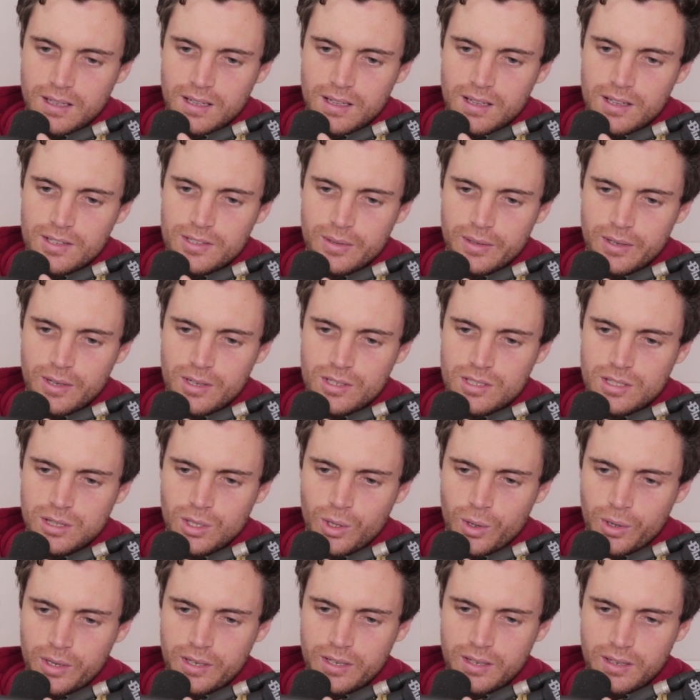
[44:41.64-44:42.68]
So he goes,
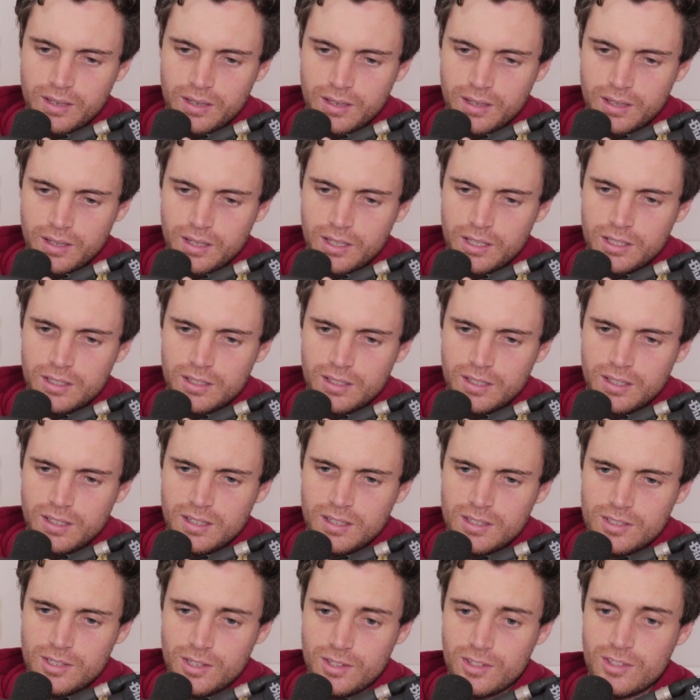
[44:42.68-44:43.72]
look.
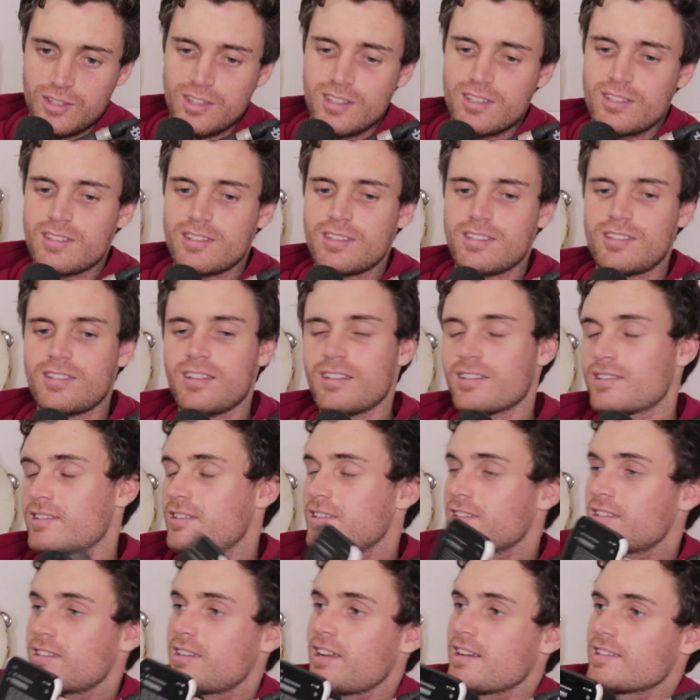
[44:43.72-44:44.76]
So
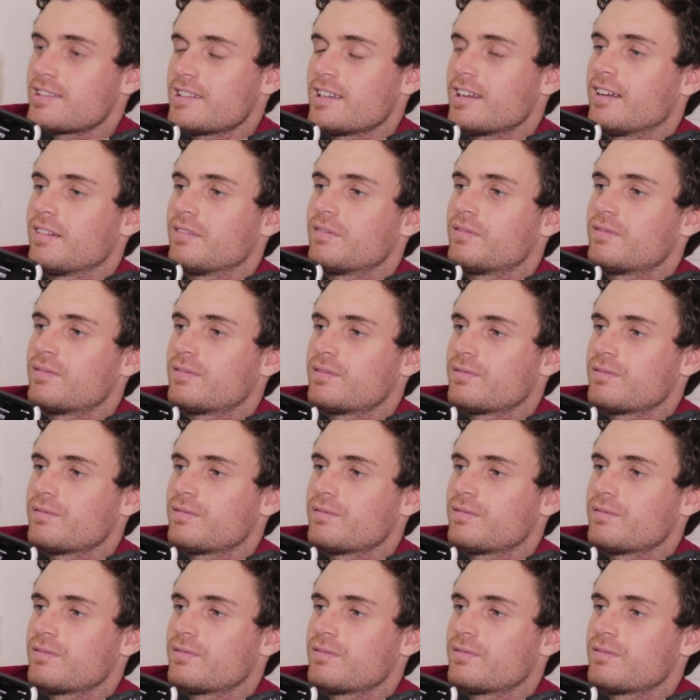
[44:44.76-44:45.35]
this guy sent a